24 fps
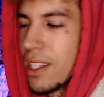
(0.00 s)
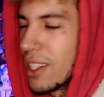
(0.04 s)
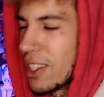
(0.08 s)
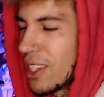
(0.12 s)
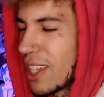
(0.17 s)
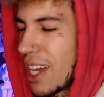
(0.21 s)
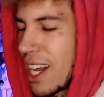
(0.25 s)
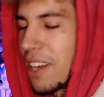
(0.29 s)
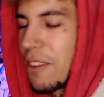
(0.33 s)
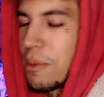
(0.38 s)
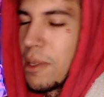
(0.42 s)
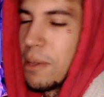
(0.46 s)
A
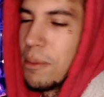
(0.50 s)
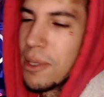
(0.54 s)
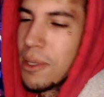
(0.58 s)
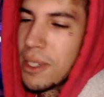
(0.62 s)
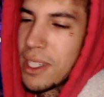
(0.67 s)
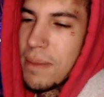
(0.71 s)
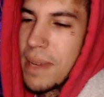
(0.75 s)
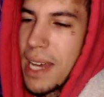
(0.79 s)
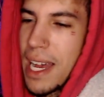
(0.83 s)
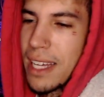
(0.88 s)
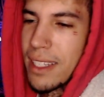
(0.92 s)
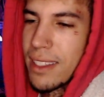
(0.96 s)
lot of people
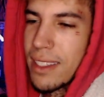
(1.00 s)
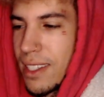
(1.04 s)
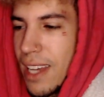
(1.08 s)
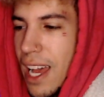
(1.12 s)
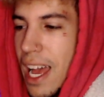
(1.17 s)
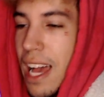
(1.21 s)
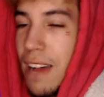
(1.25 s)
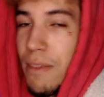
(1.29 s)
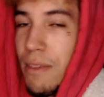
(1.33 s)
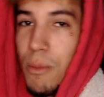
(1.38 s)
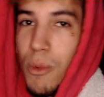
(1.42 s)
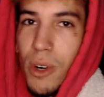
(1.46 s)
keep asking.
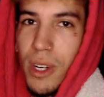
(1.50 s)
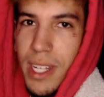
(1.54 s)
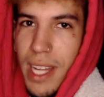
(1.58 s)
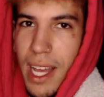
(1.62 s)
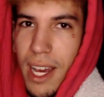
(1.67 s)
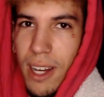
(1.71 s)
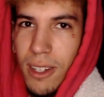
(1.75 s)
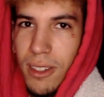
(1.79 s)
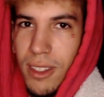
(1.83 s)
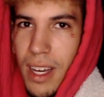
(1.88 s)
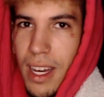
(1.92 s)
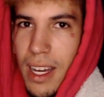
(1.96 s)
I have more
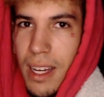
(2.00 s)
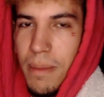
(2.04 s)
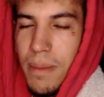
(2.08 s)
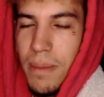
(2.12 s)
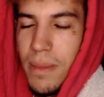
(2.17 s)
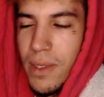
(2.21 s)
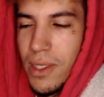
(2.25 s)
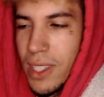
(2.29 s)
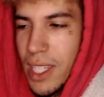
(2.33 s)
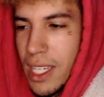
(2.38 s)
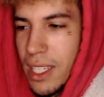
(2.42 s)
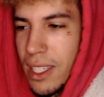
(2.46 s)
downtime
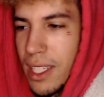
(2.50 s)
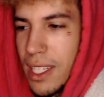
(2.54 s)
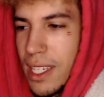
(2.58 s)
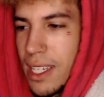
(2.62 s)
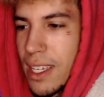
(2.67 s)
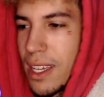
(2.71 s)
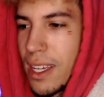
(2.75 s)
lately.